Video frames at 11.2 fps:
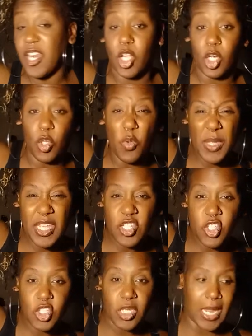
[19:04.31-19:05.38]
of
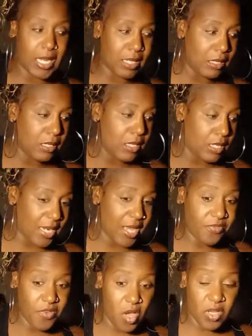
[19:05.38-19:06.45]
gloomy-ish, like not
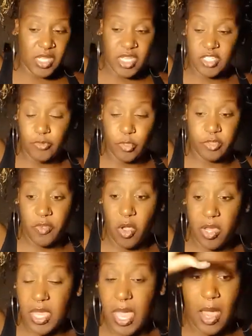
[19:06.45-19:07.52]
foggy because if it was
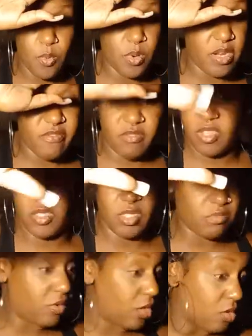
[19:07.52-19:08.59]
foggy, I wouldn't even done this
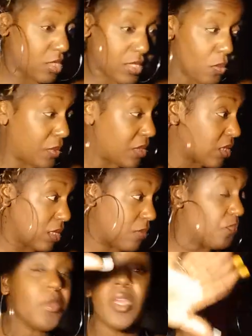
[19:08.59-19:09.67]
video because I would be asleep.
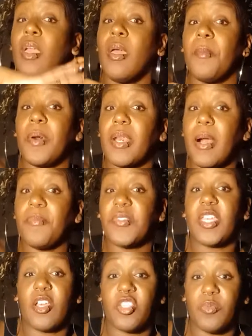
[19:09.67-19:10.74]
But
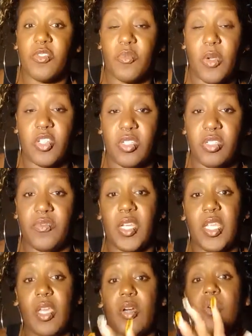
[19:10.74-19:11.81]
thank y'all so much for watching this
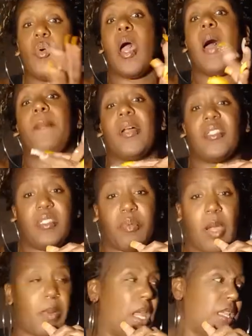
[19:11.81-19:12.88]
video. I'm about to
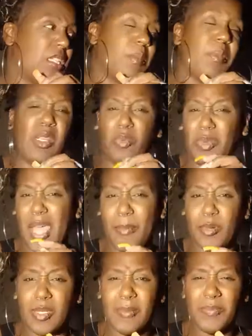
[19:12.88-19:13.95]
probably like take me a little nap
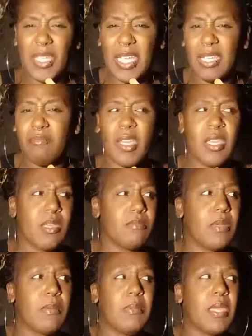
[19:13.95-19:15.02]
or something.
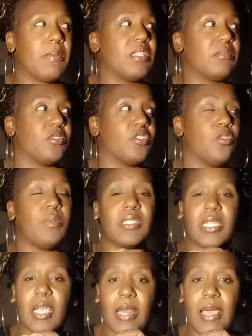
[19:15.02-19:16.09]
Maybe make me some soup and
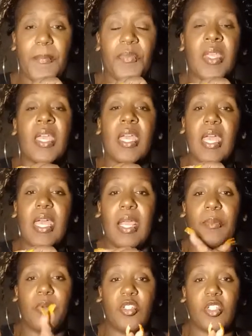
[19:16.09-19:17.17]
take a nap. And I
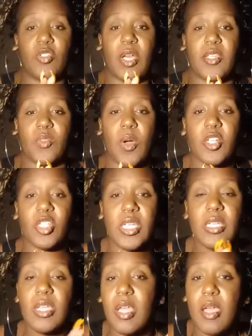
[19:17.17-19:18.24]
appreciate you guys
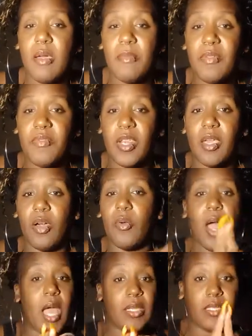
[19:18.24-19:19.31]
watching my video.
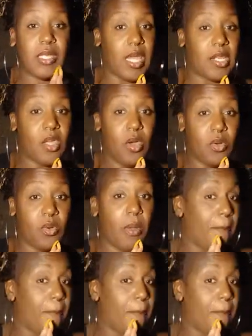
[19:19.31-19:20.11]
Gotta go.